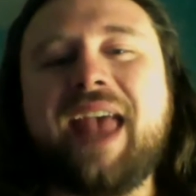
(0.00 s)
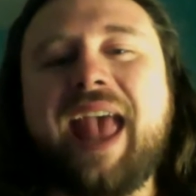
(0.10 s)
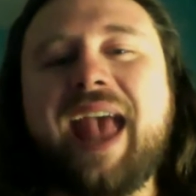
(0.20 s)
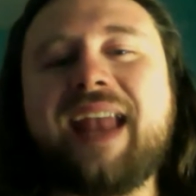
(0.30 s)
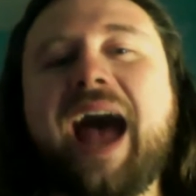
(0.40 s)

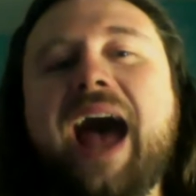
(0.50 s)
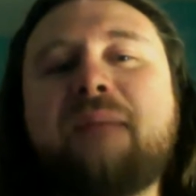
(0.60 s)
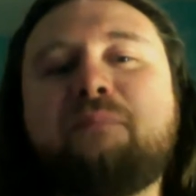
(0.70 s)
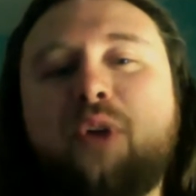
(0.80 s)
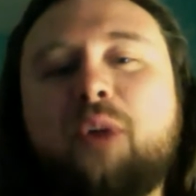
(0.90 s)
and I
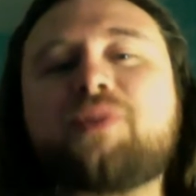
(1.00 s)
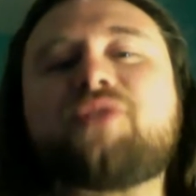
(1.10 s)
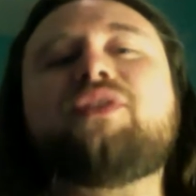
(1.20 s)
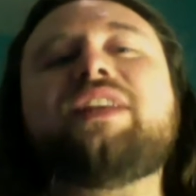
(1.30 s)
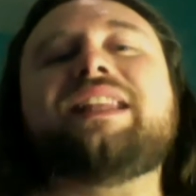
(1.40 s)

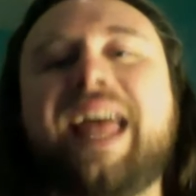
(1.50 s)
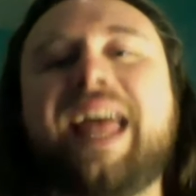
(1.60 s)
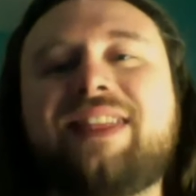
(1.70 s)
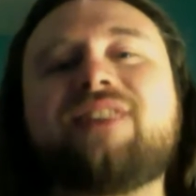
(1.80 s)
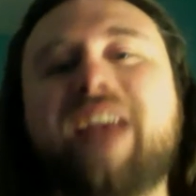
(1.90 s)
purposefully let things